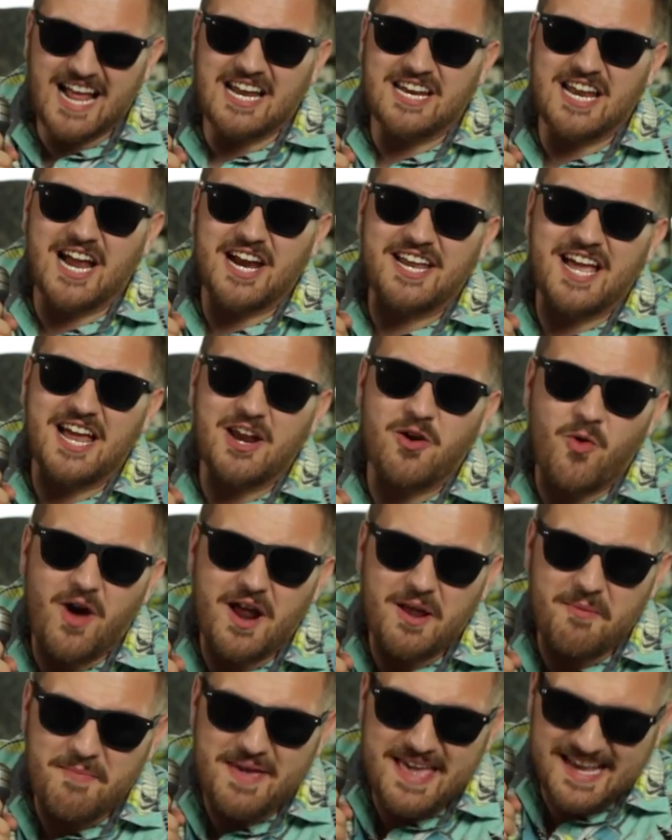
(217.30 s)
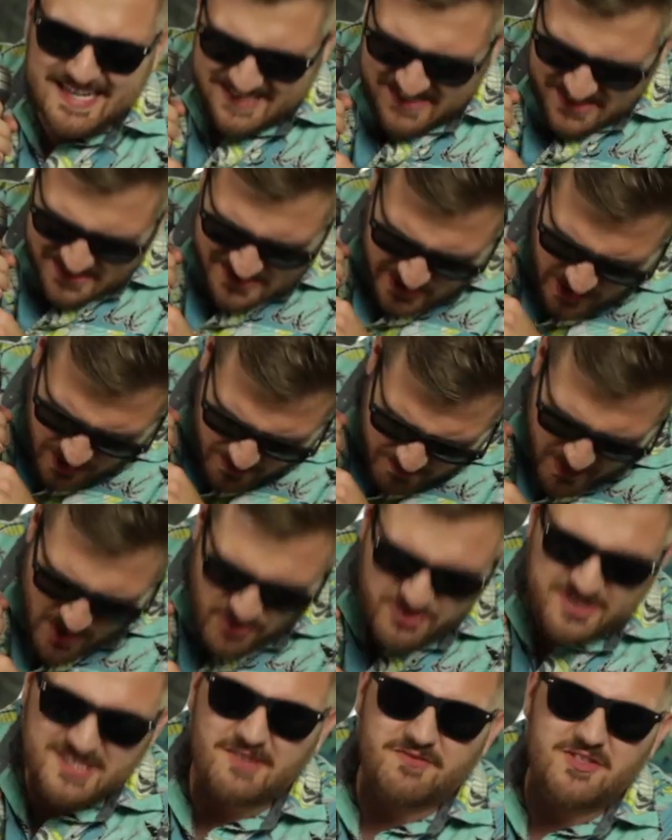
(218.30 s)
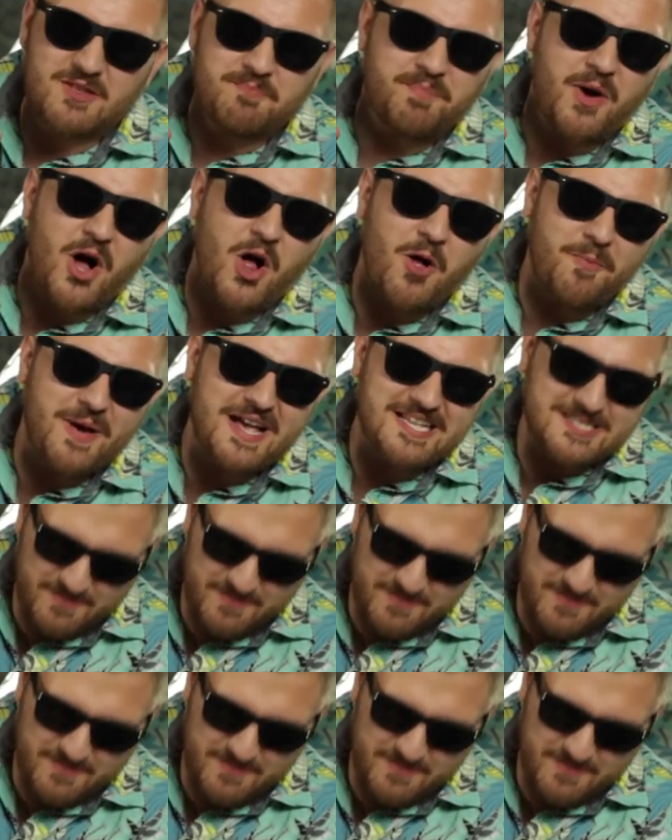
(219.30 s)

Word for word: Now you're gonna wanna mix until most of the pulp has